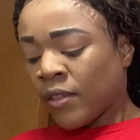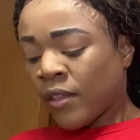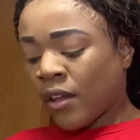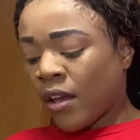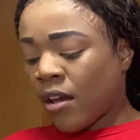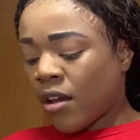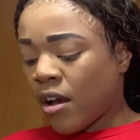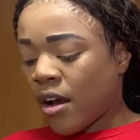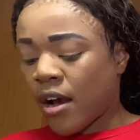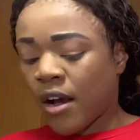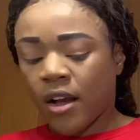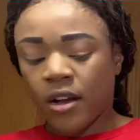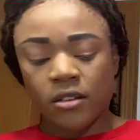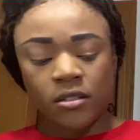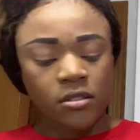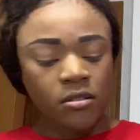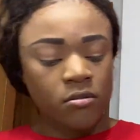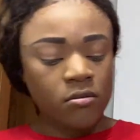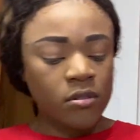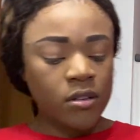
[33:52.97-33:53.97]
Alright, so
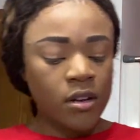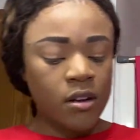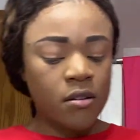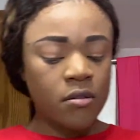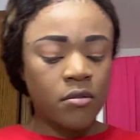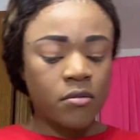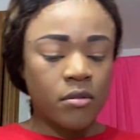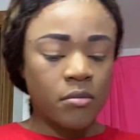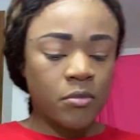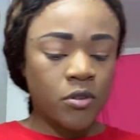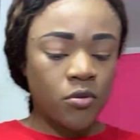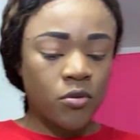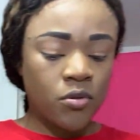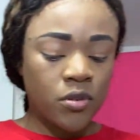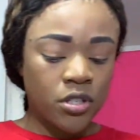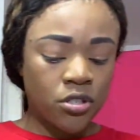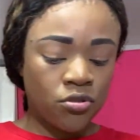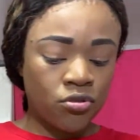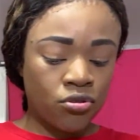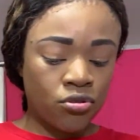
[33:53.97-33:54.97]
now I'm going
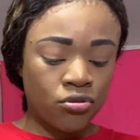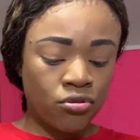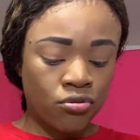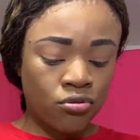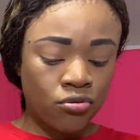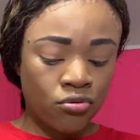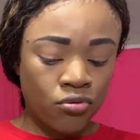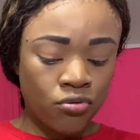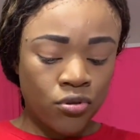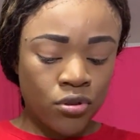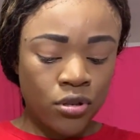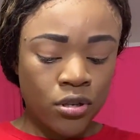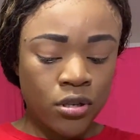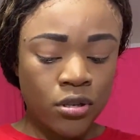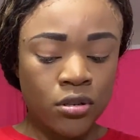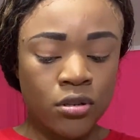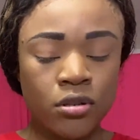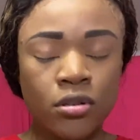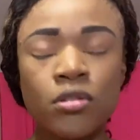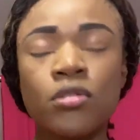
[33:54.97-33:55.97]
to
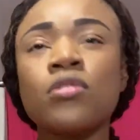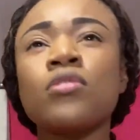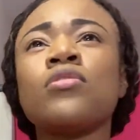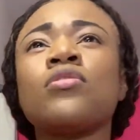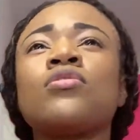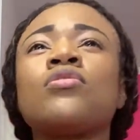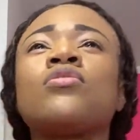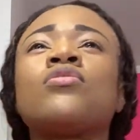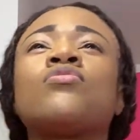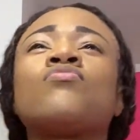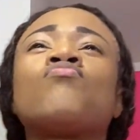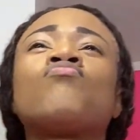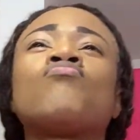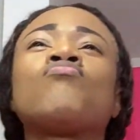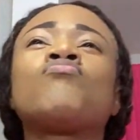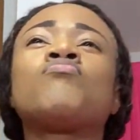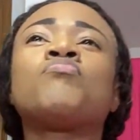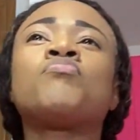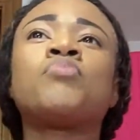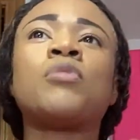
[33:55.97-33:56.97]

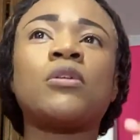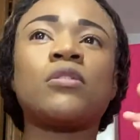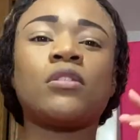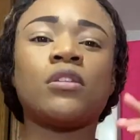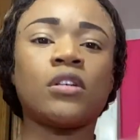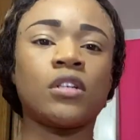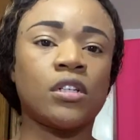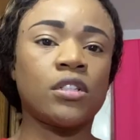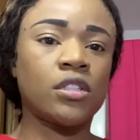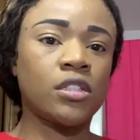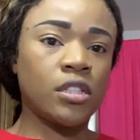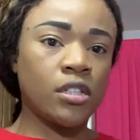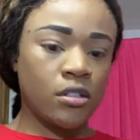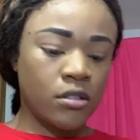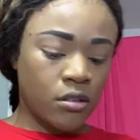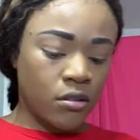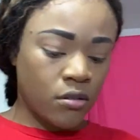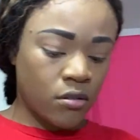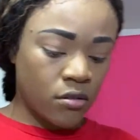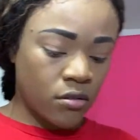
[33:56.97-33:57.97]
put the concealer
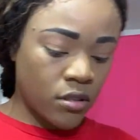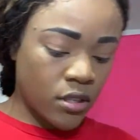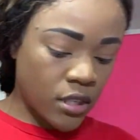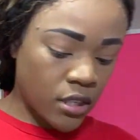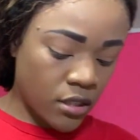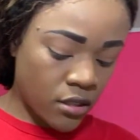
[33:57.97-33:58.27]
on.